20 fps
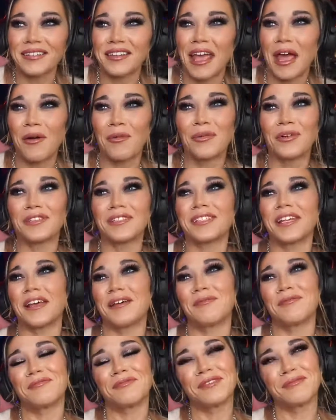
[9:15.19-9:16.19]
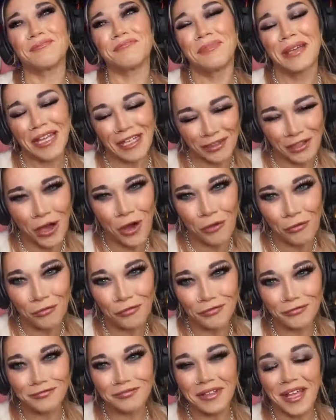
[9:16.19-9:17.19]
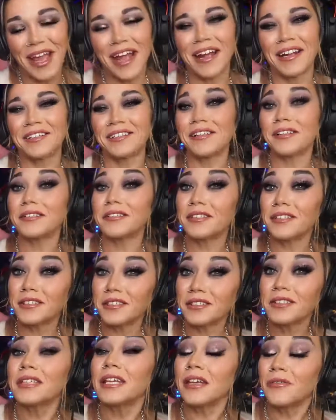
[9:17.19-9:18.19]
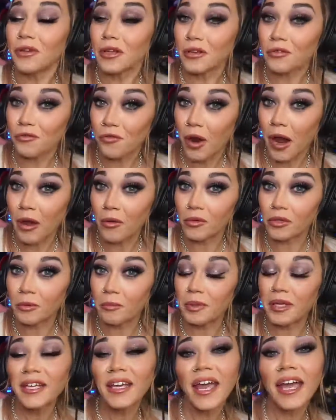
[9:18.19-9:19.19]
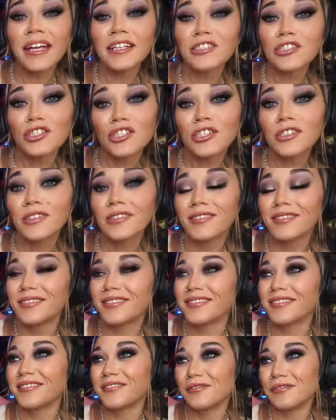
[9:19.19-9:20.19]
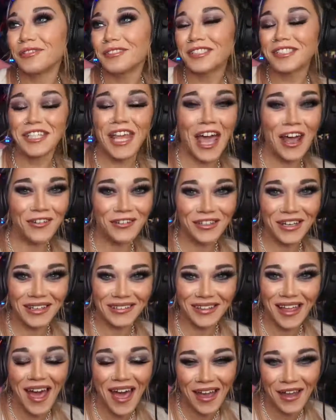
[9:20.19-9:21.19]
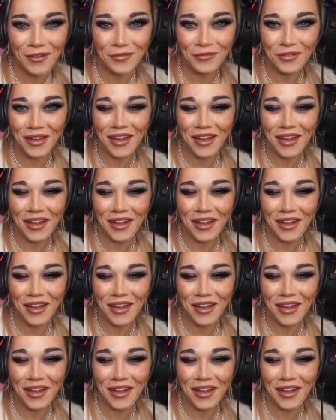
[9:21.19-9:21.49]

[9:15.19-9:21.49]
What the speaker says: That was Meatloaf and Stephen Fry with a PH, Saturday Live.